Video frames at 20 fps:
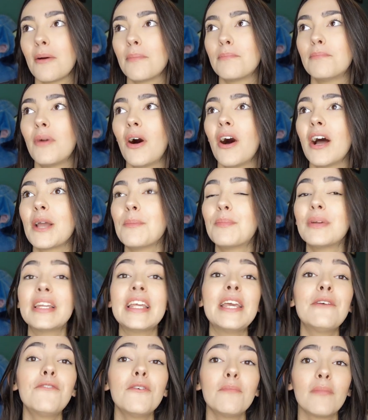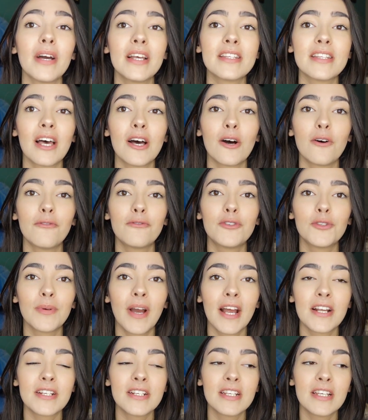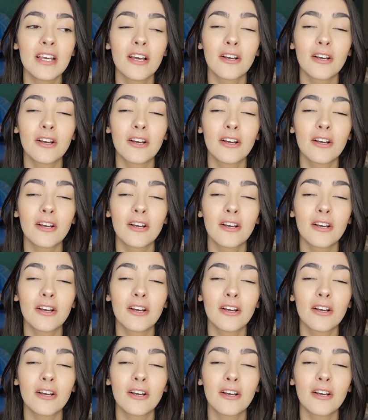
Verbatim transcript: my belief in myself to actually